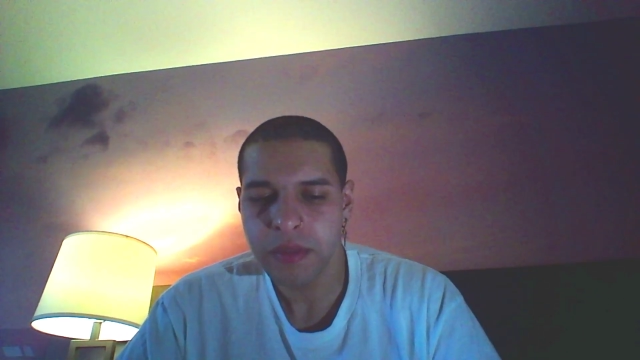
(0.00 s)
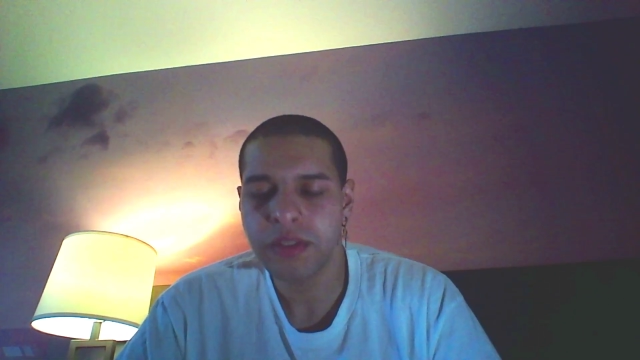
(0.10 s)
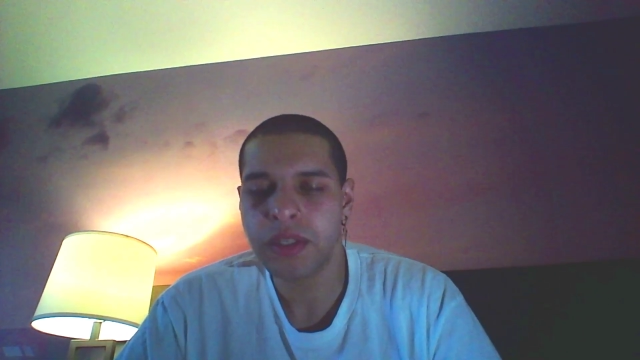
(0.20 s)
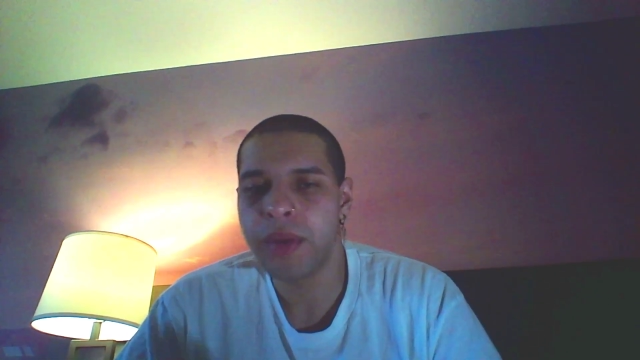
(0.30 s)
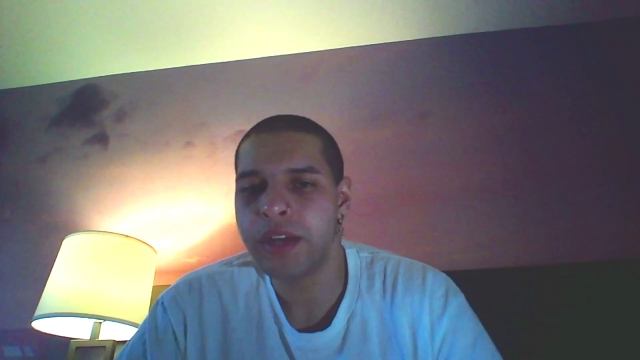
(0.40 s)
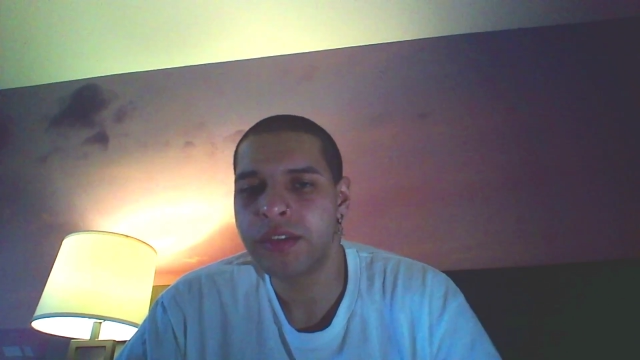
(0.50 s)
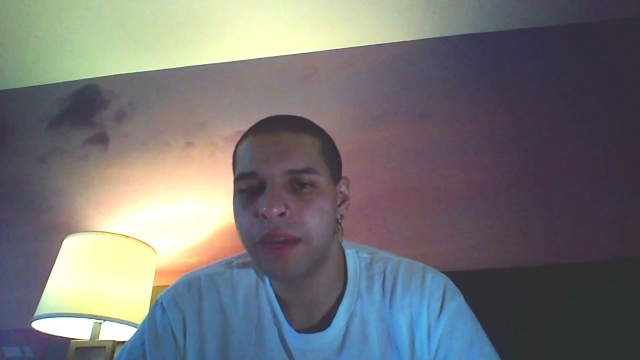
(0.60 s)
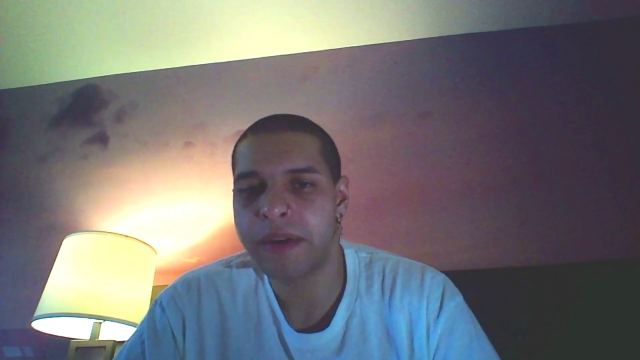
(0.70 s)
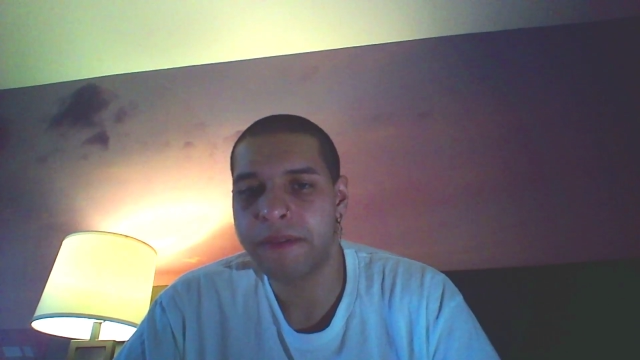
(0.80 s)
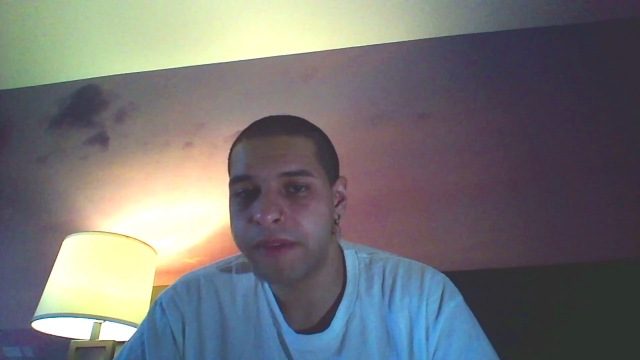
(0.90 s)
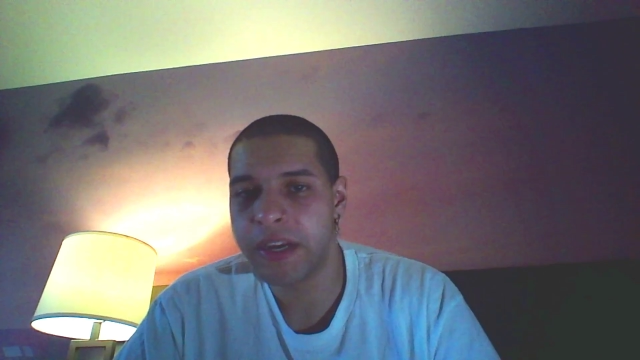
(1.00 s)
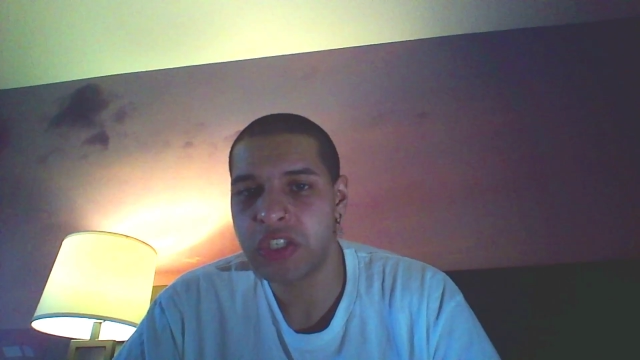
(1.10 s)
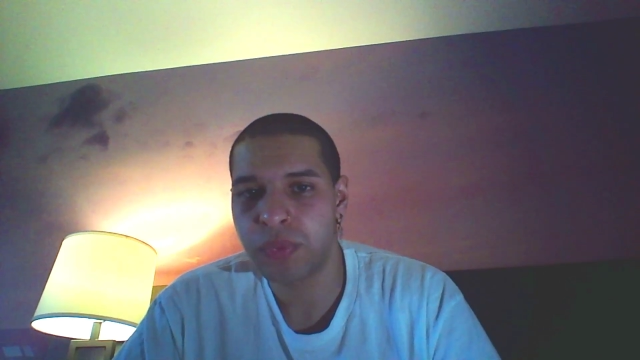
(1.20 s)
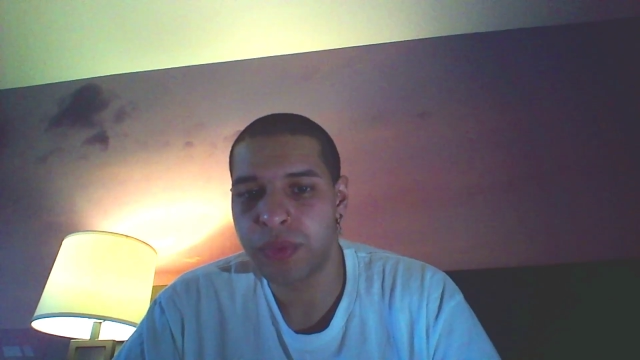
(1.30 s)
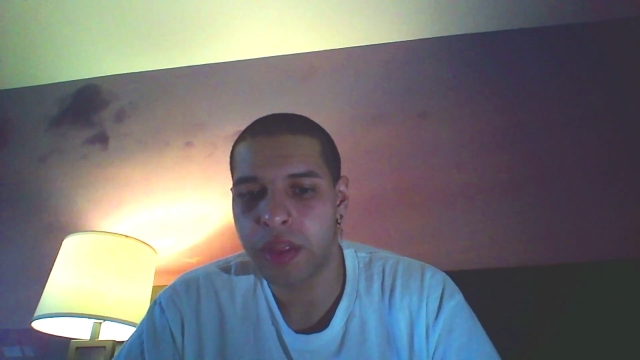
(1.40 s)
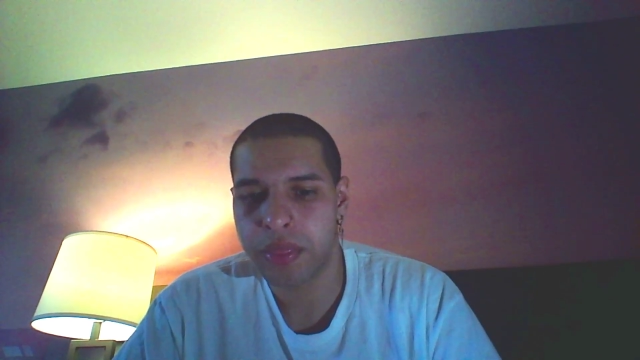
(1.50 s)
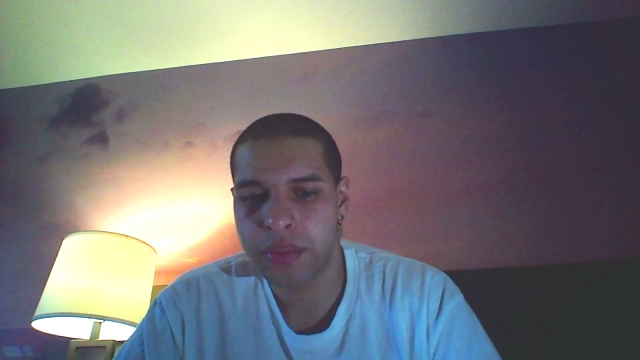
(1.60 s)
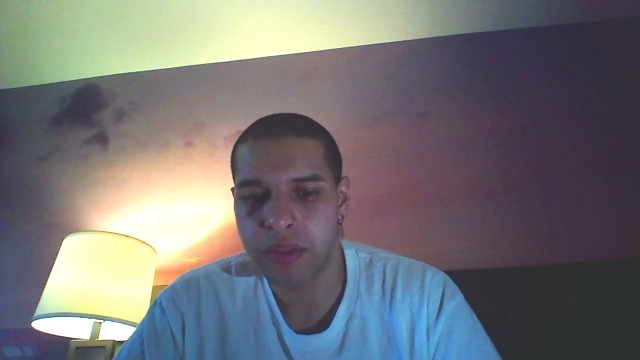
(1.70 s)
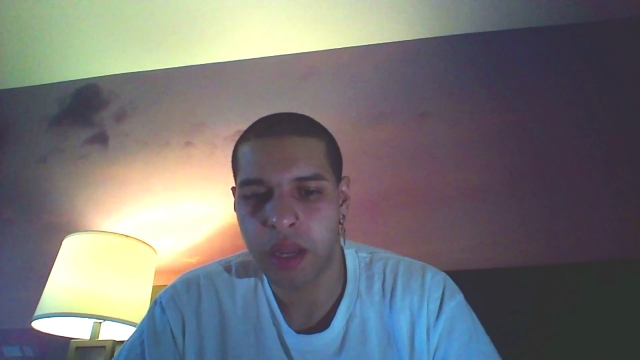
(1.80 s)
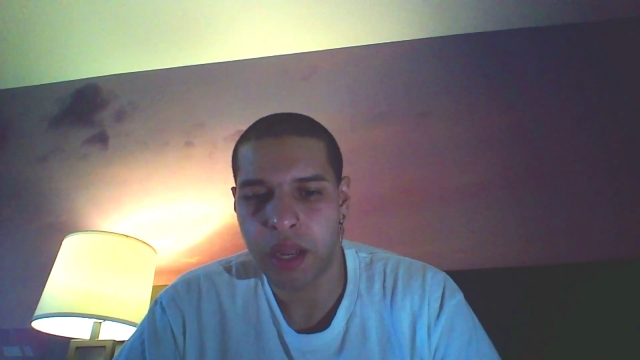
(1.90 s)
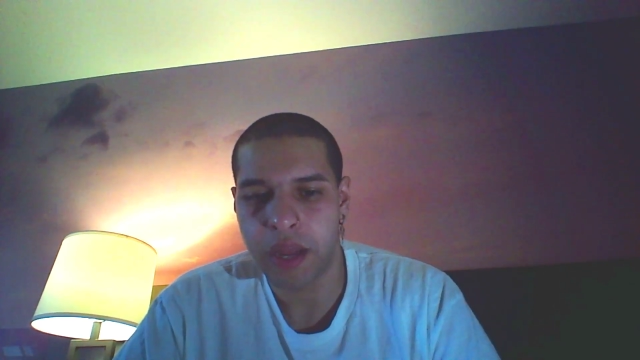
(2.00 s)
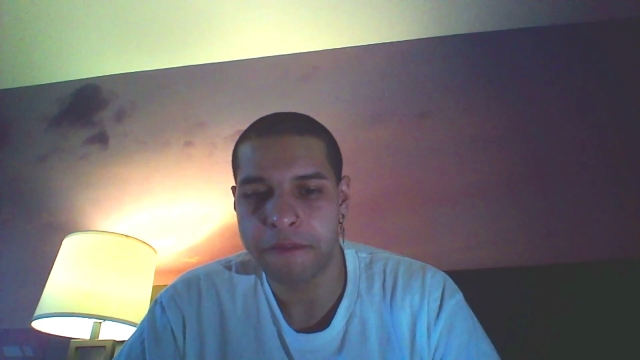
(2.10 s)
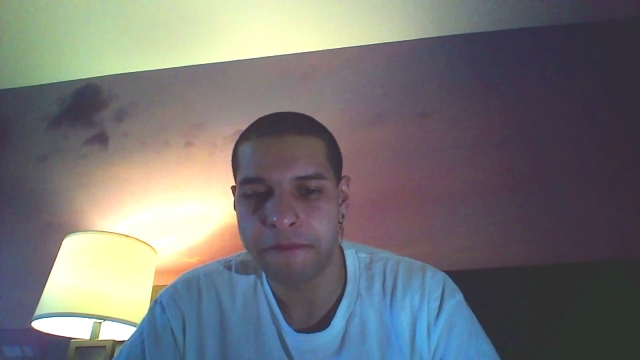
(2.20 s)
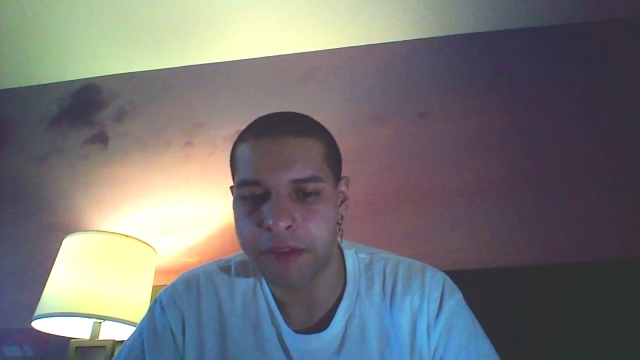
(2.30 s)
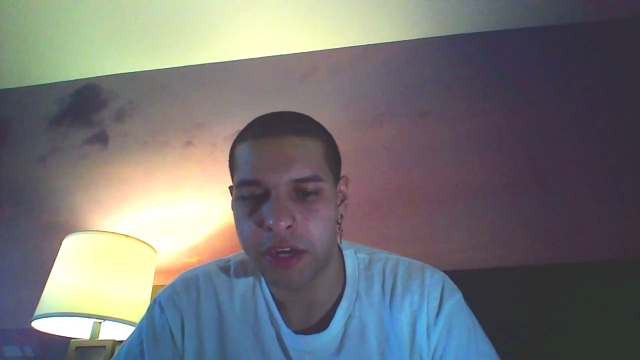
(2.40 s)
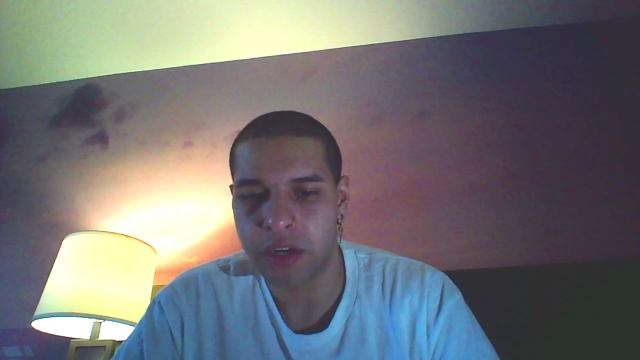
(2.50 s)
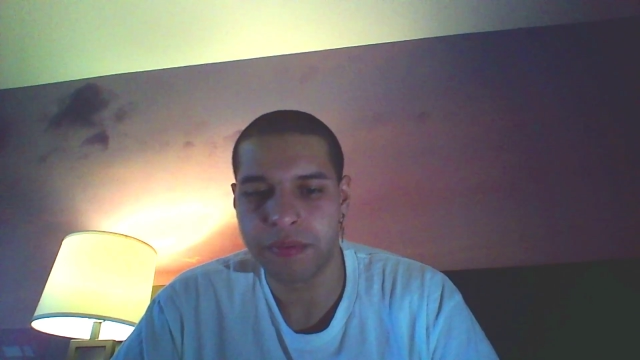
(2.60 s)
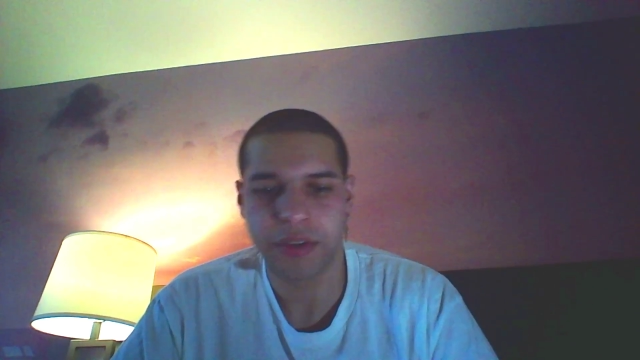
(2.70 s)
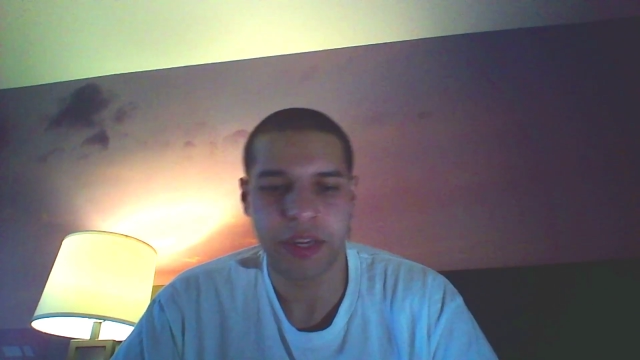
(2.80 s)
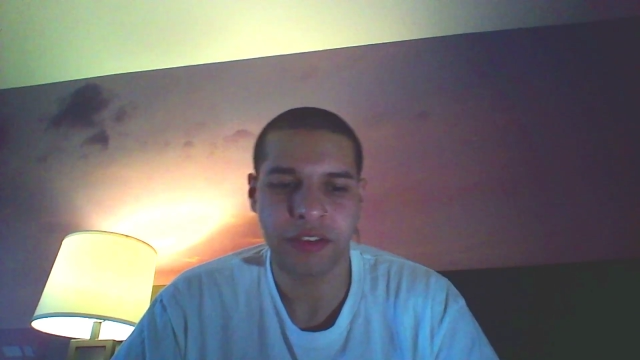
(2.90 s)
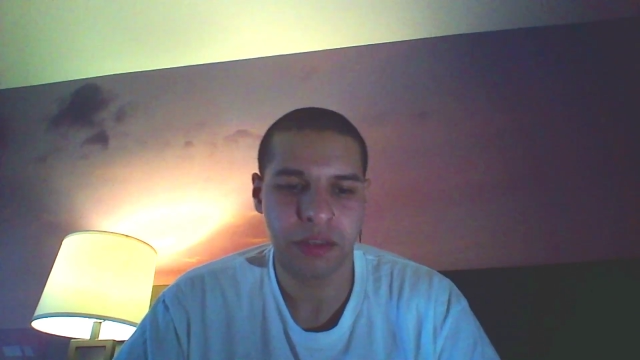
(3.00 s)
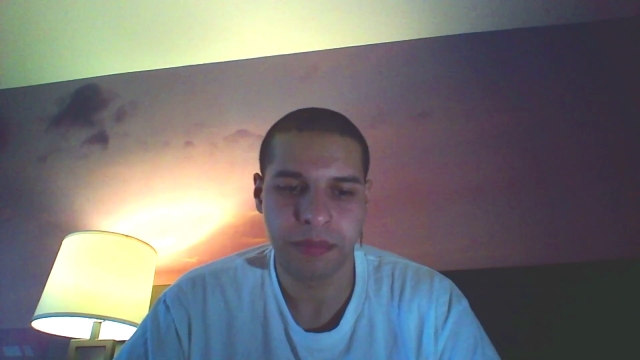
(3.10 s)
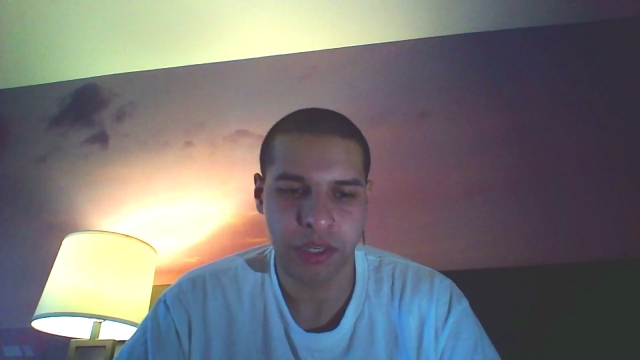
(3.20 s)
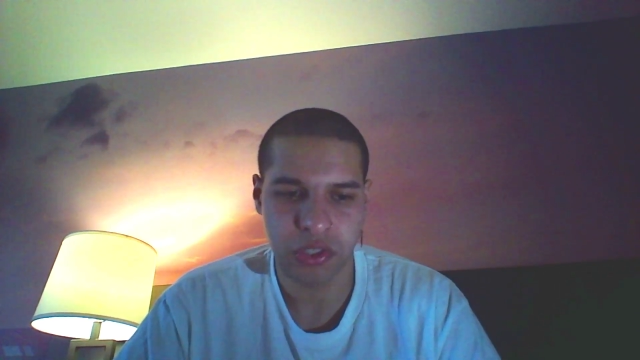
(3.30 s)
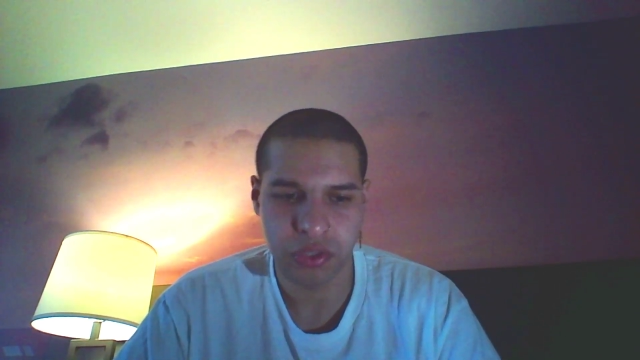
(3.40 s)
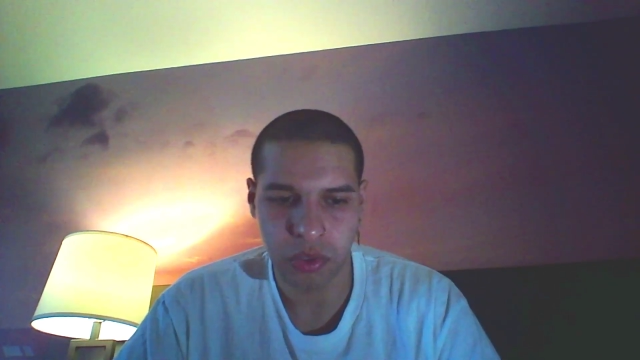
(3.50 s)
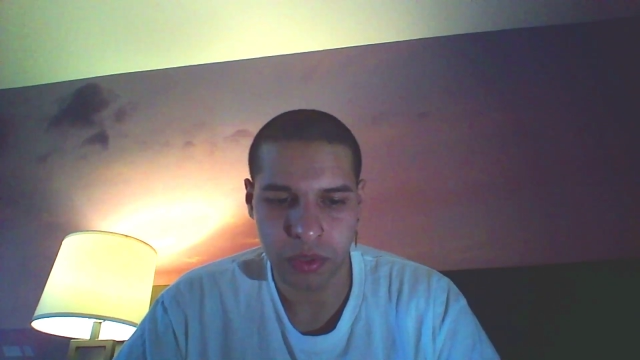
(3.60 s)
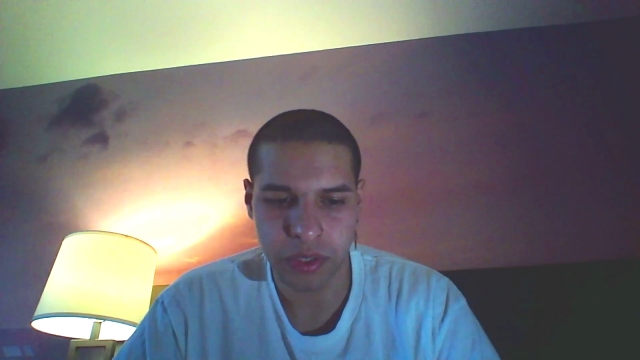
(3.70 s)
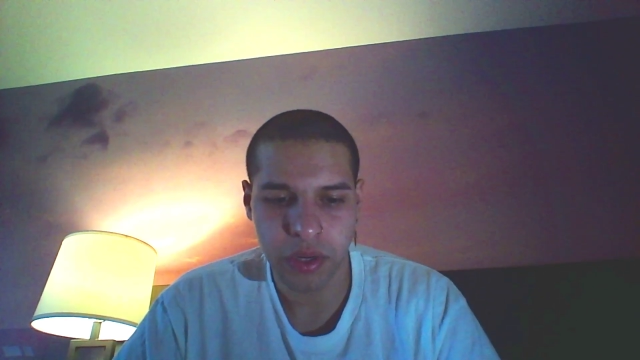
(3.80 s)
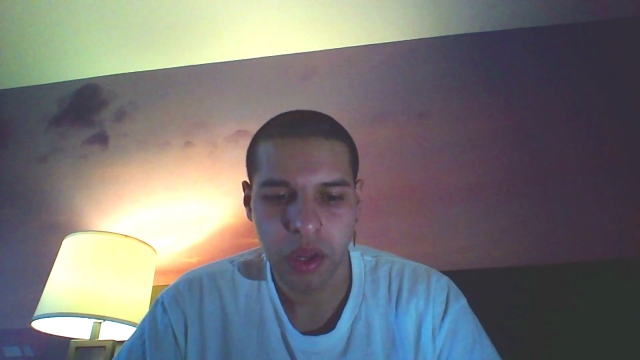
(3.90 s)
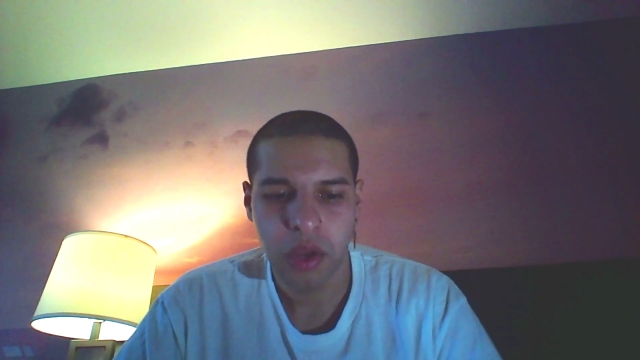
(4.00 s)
So next time you're faced with a fear of your destiny being stolen,